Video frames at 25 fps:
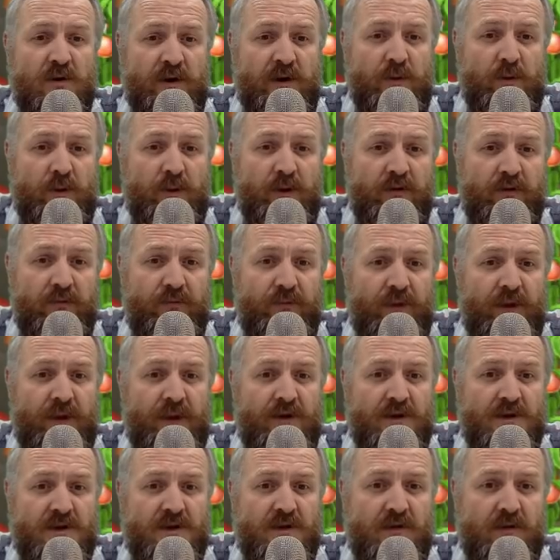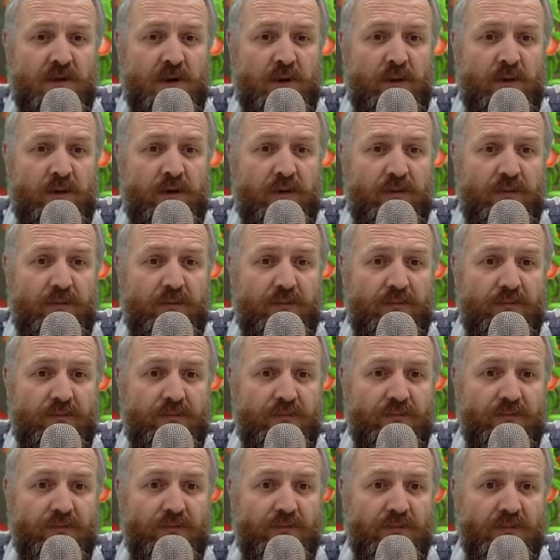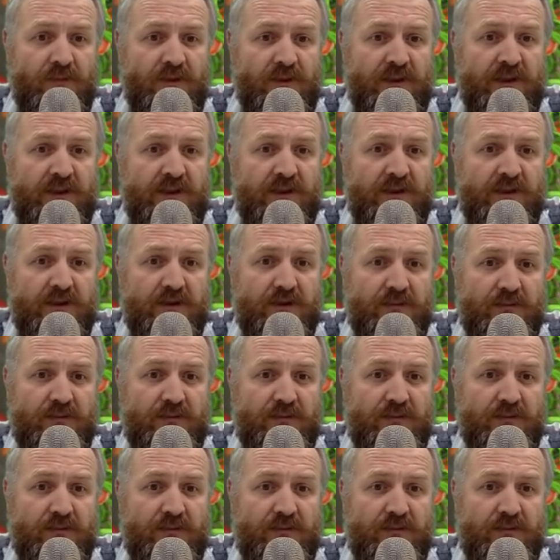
with and disagree with. Yes.